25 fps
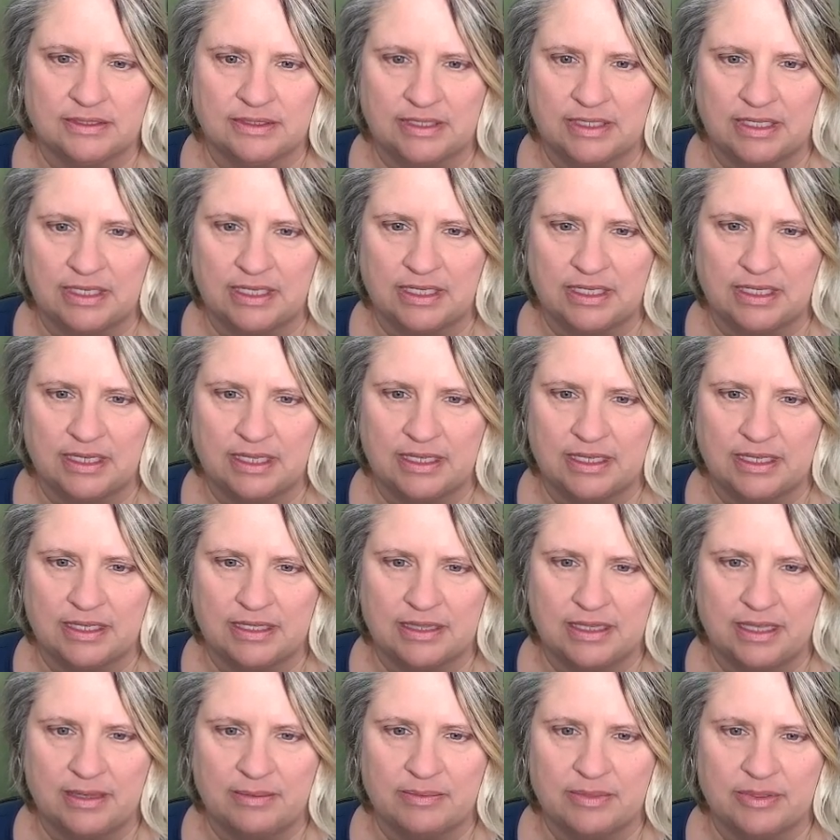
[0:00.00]
I like
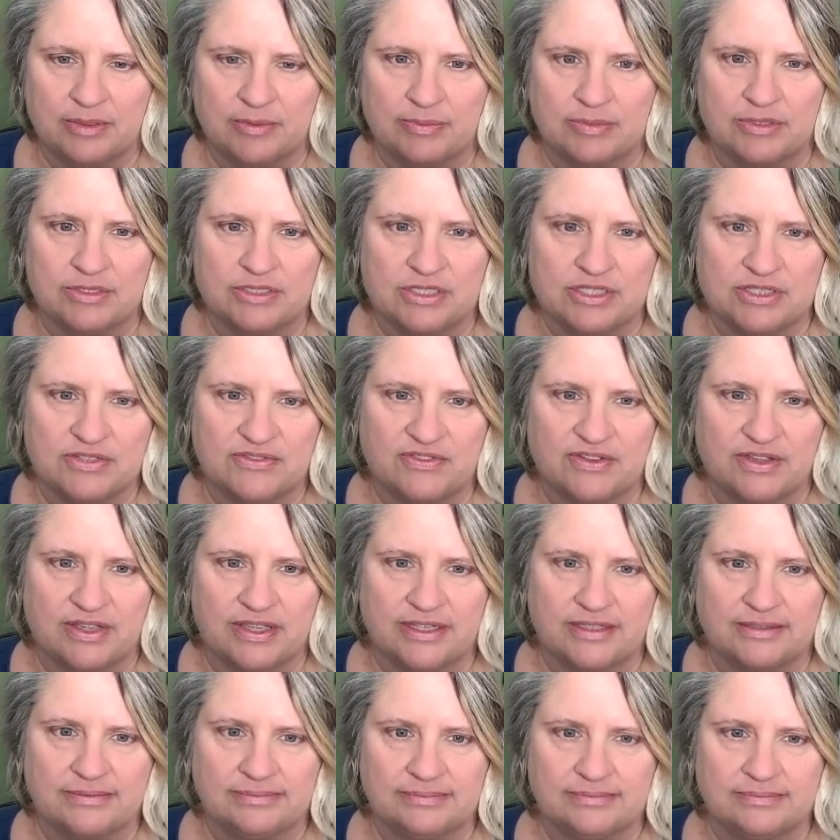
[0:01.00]
that purple just
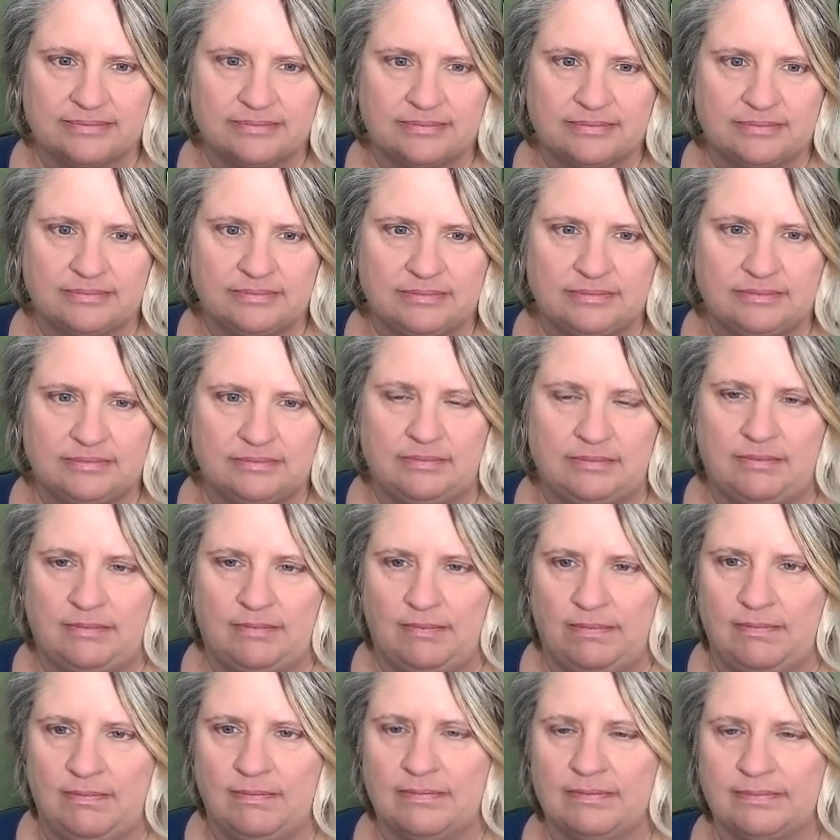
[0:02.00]
fine.
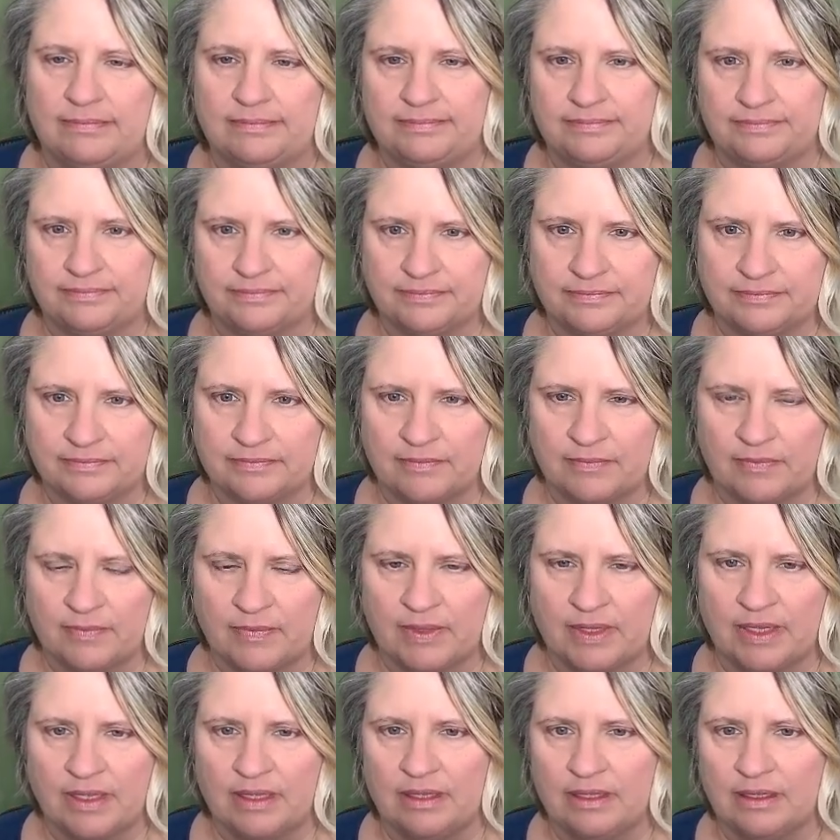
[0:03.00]

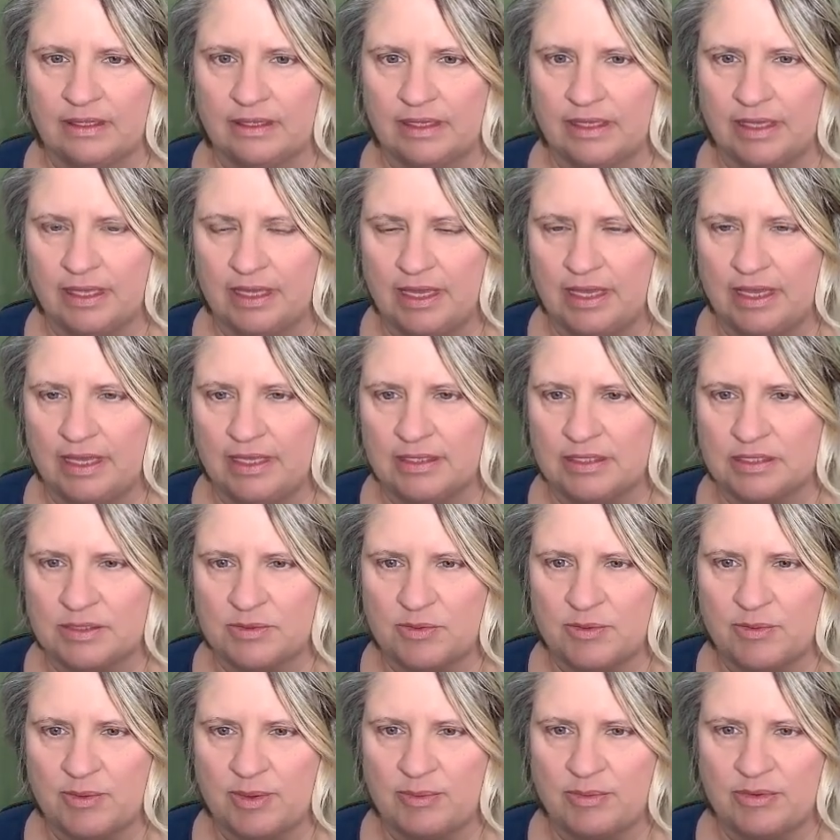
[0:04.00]
Okay, let's
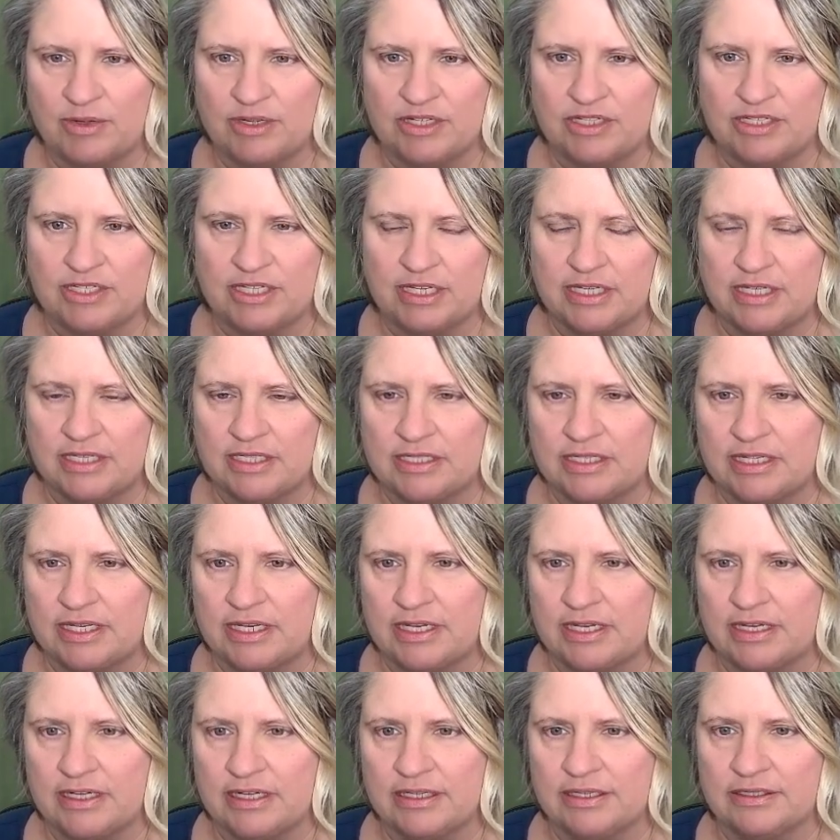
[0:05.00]
remember to change
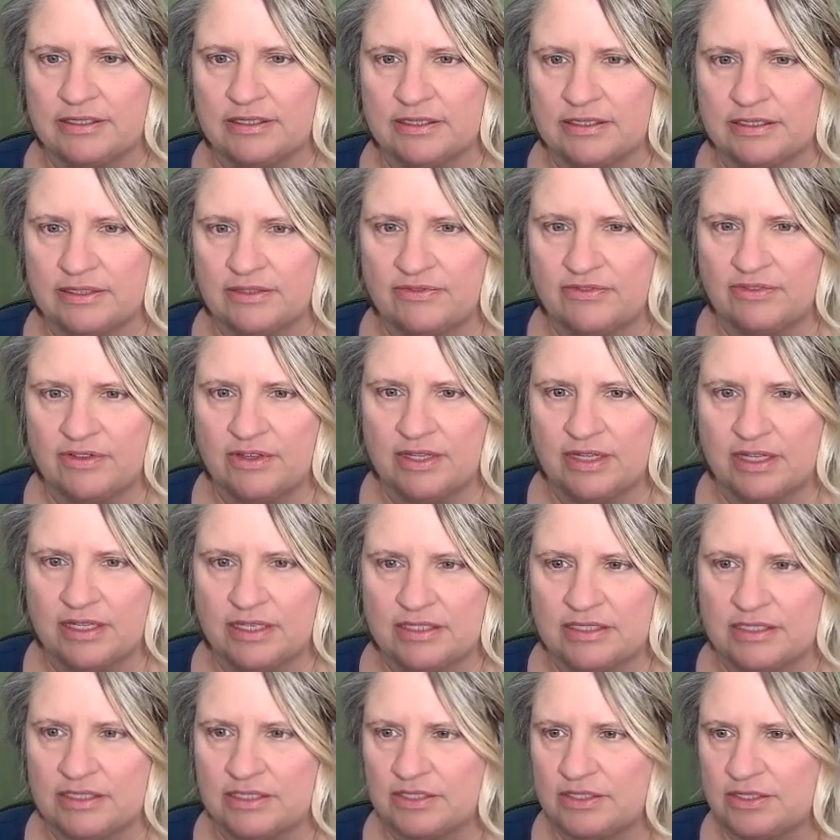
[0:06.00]
here the
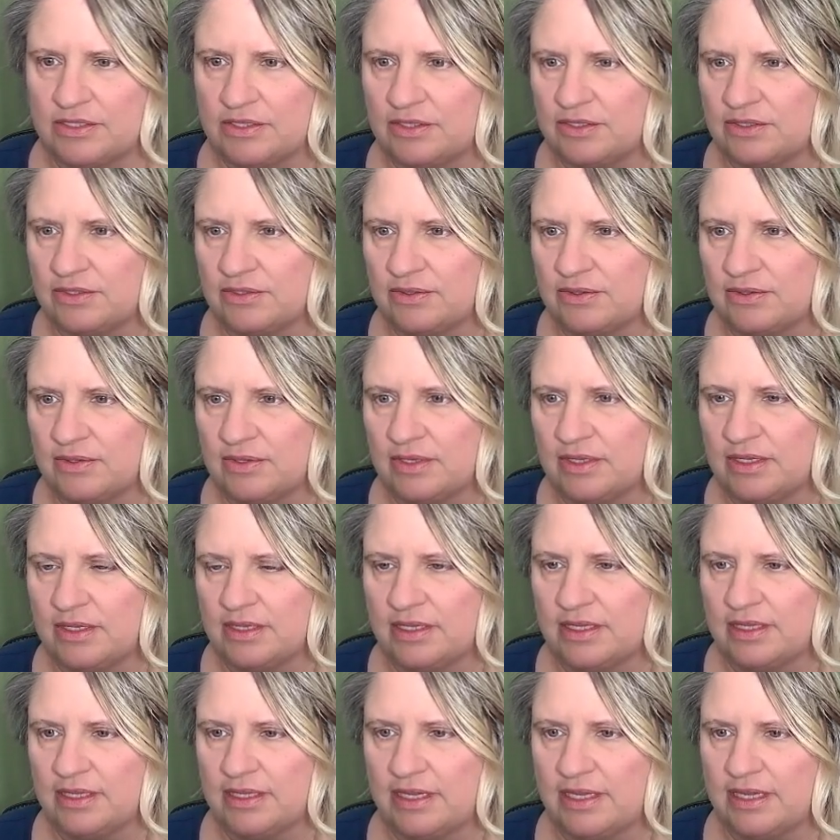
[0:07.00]
font to
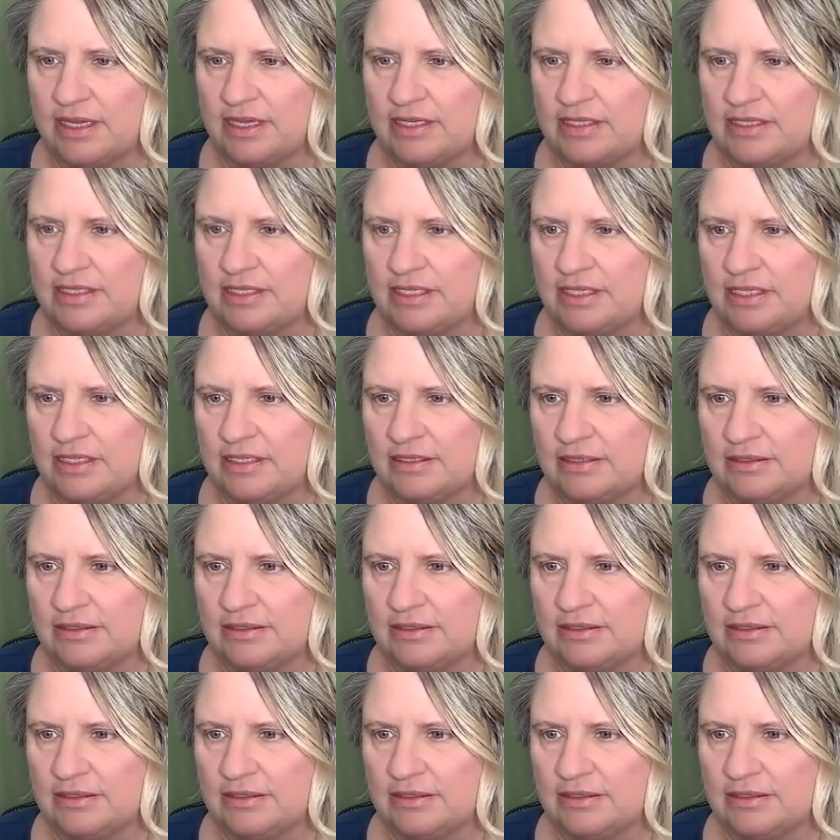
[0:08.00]
18.